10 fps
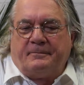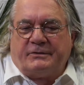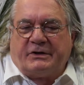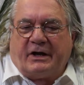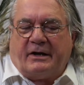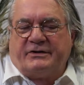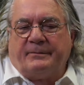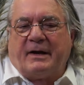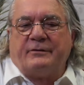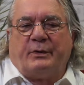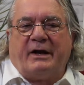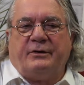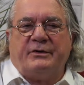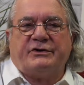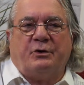she got. And sometimes when I
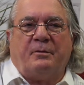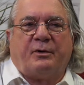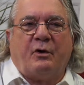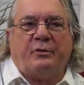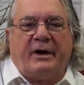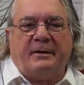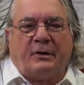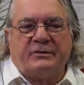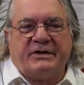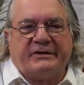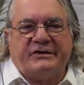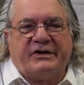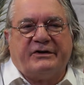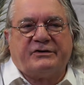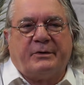do a school program on Texas
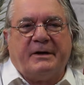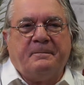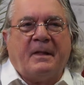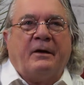history,